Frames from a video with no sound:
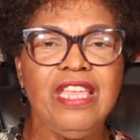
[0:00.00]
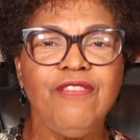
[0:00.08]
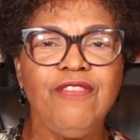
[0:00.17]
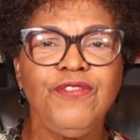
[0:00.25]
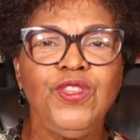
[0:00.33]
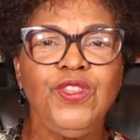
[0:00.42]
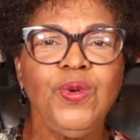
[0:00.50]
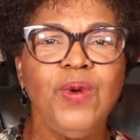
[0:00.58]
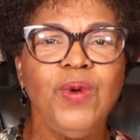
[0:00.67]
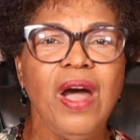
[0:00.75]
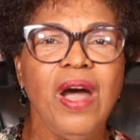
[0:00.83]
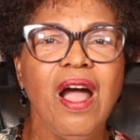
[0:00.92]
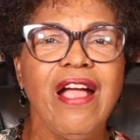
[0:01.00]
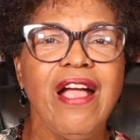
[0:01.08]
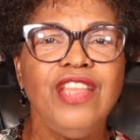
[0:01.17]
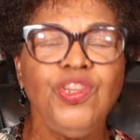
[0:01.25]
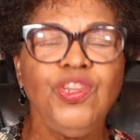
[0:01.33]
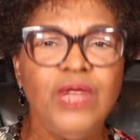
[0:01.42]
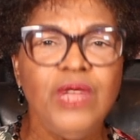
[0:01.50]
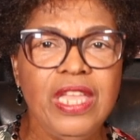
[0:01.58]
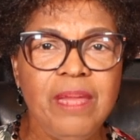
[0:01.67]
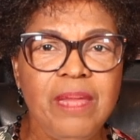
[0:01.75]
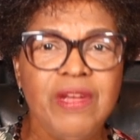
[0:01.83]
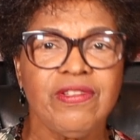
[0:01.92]
if you are a new
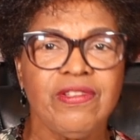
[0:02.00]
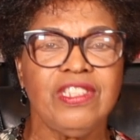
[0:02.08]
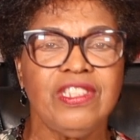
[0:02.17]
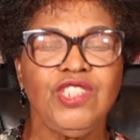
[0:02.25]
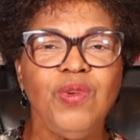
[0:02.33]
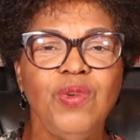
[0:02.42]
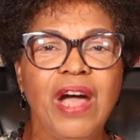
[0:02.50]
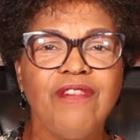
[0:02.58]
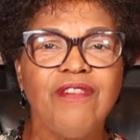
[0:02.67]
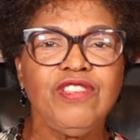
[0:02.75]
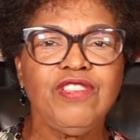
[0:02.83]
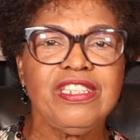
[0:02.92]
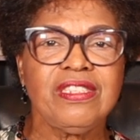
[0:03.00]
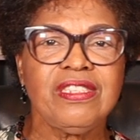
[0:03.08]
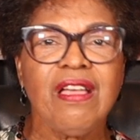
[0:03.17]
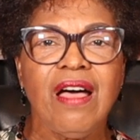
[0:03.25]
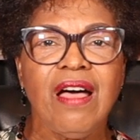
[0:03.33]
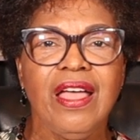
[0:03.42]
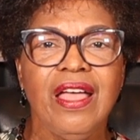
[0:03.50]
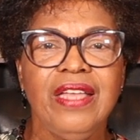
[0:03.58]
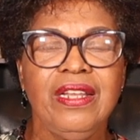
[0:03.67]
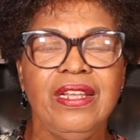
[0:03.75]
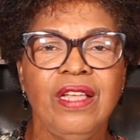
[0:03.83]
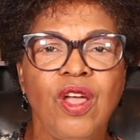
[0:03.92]
immigrant, you have to
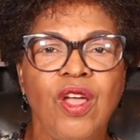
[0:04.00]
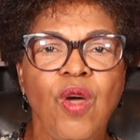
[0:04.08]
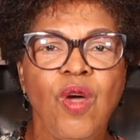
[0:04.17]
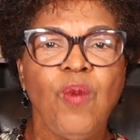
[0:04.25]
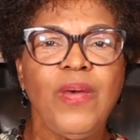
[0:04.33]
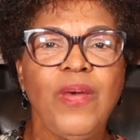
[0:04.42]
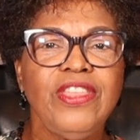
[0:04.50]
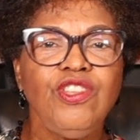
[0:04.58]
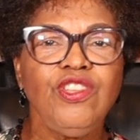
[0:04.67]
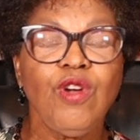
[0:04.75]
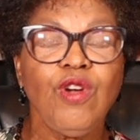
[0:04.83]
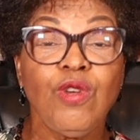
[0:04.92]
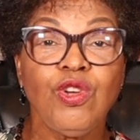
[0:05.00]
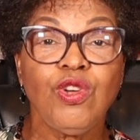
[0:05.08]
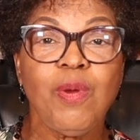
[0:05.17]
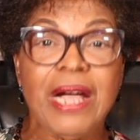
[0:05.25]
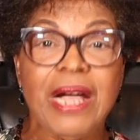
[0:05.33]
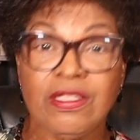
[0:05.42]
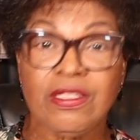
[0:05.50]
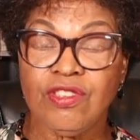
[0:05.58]
decide whether you're going to go back to